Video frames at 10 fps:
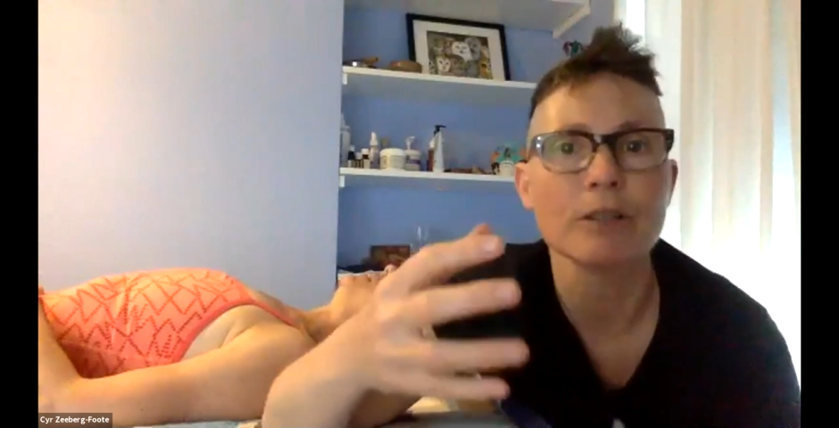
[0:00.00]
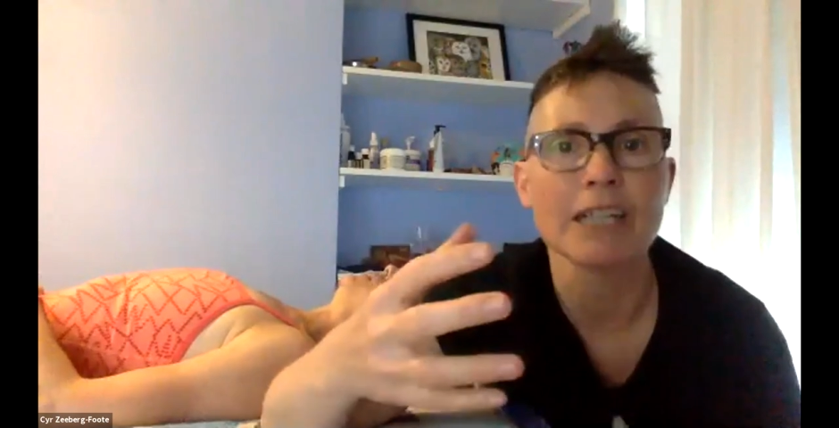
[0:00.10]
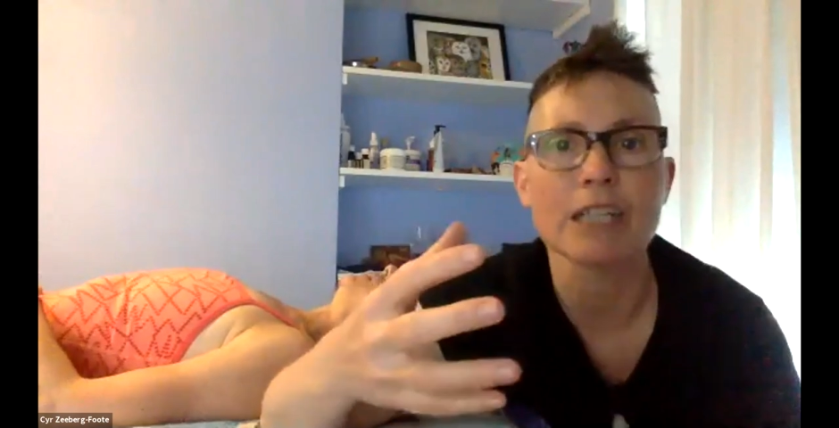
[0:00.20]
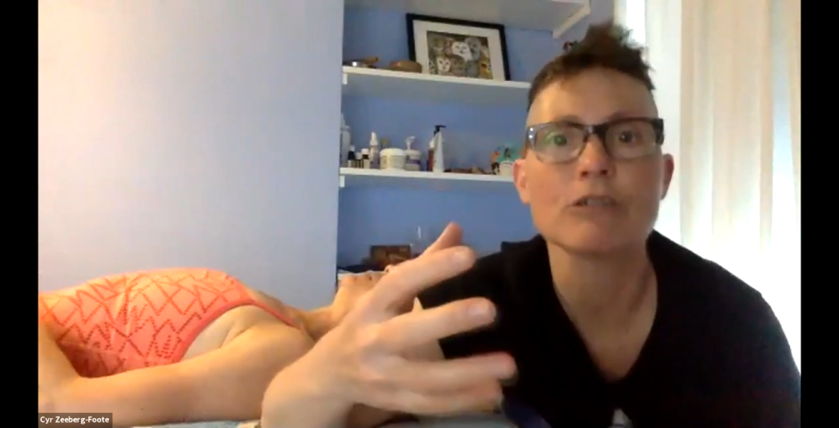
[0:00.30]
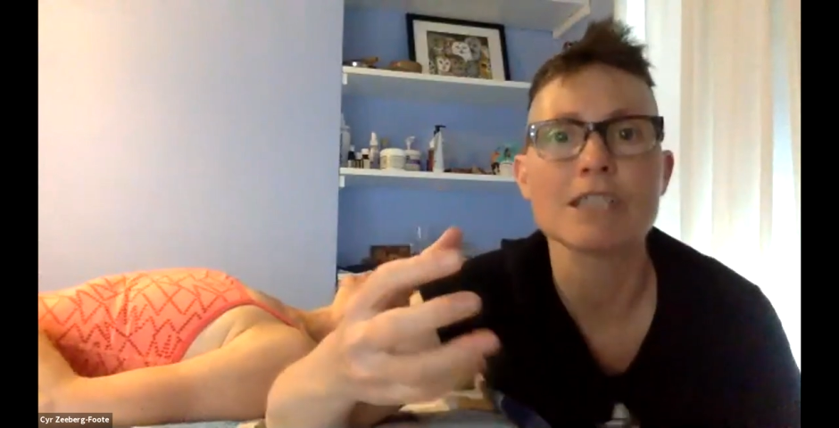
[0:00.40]

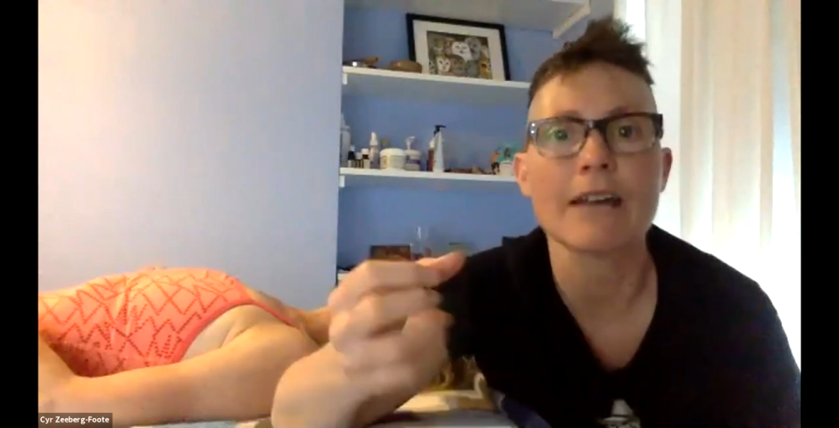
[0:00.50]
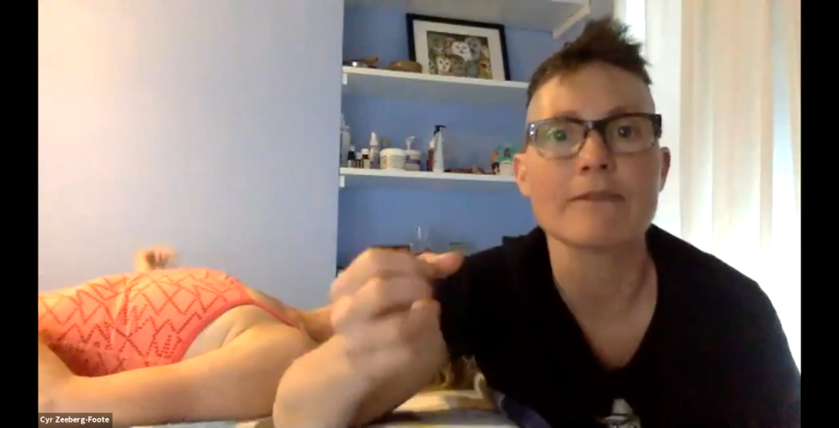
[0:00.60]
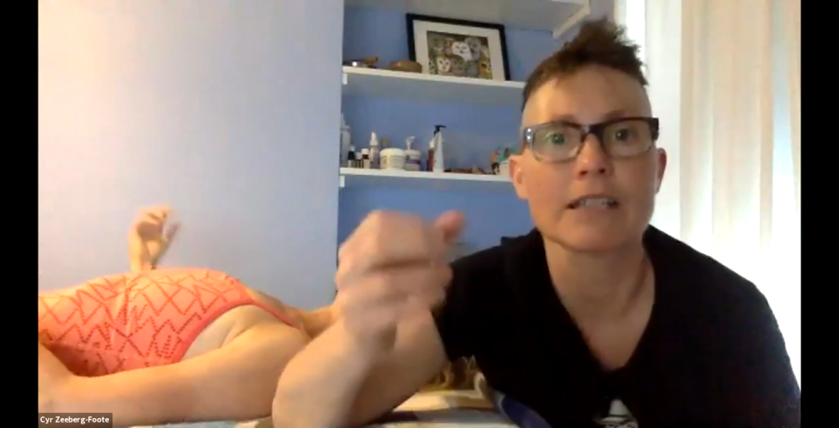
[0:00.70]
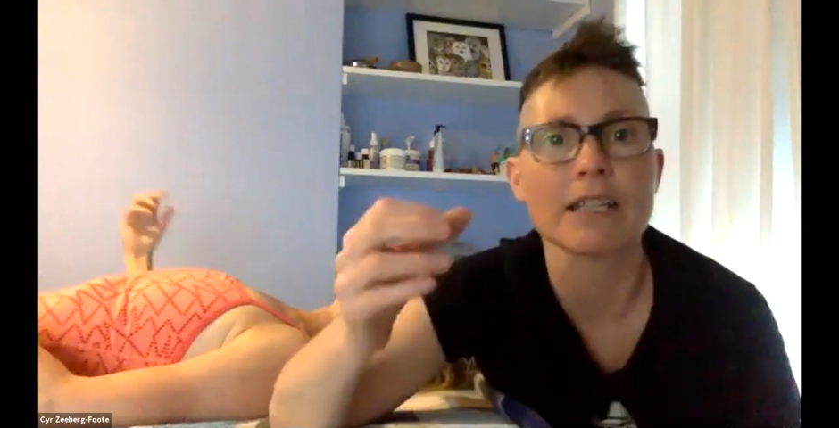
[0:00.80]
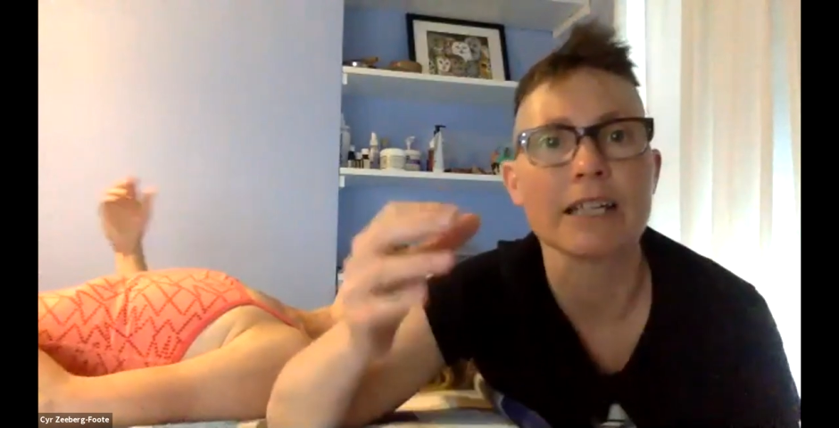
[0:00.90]
like you just have
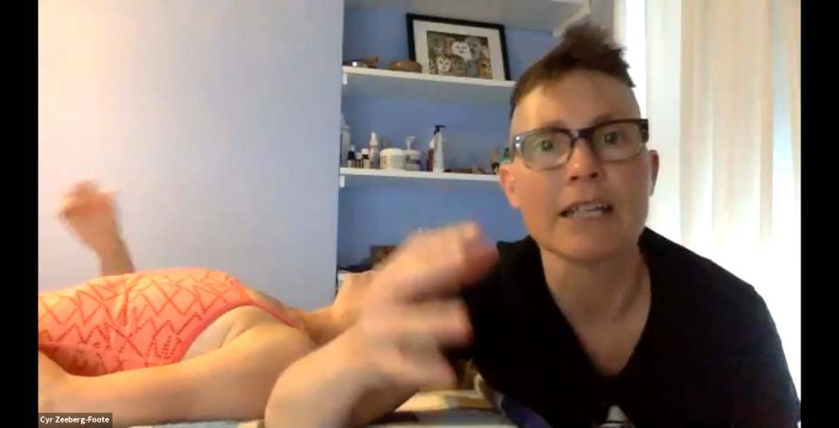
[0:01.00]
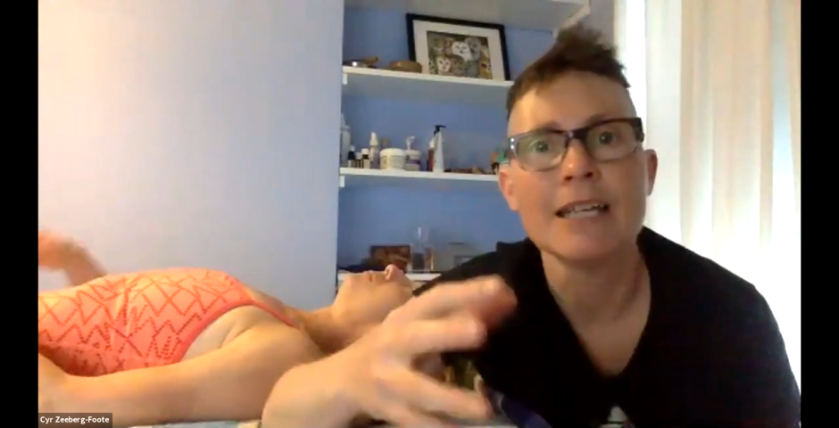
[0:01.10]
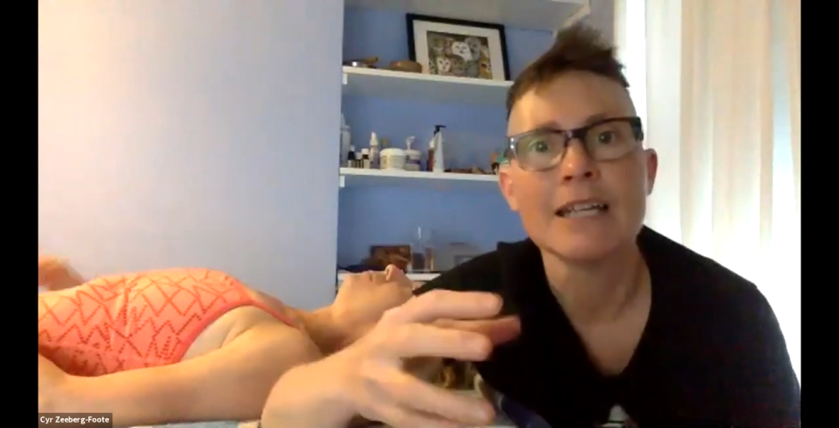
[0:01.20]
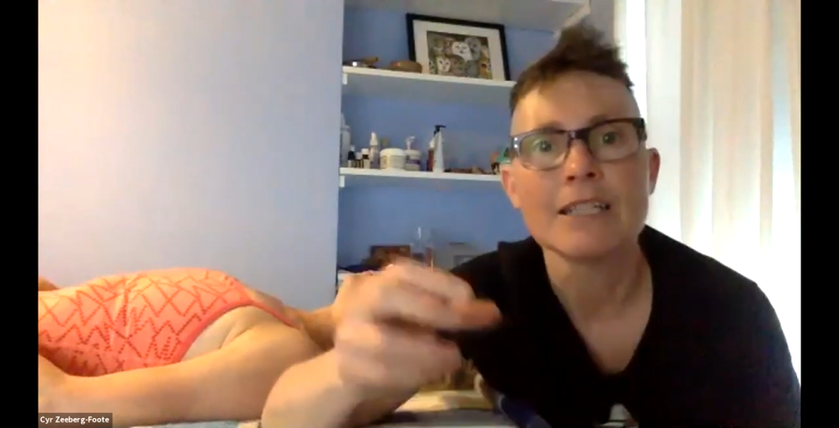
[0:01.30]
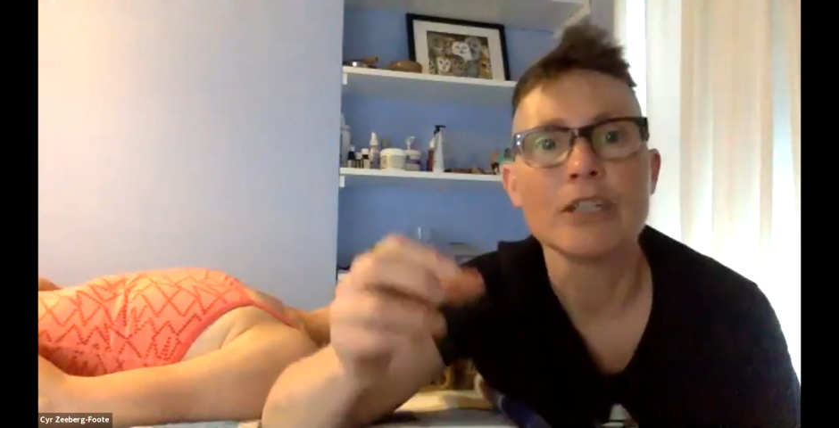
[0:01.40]
to like,
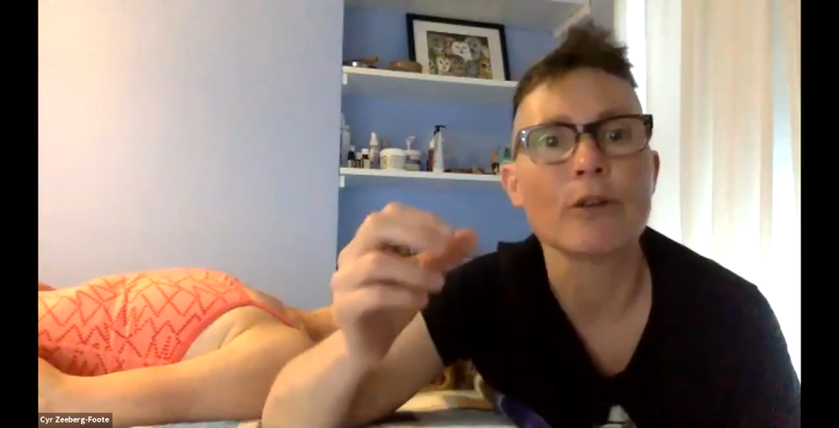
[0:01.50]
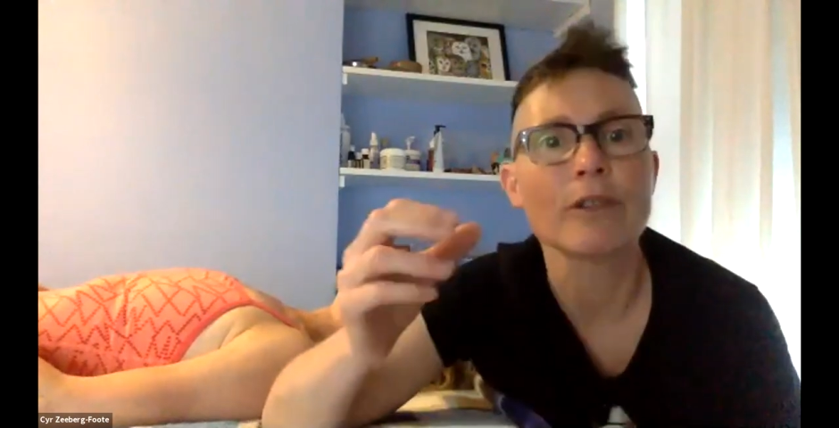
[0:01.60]
you know,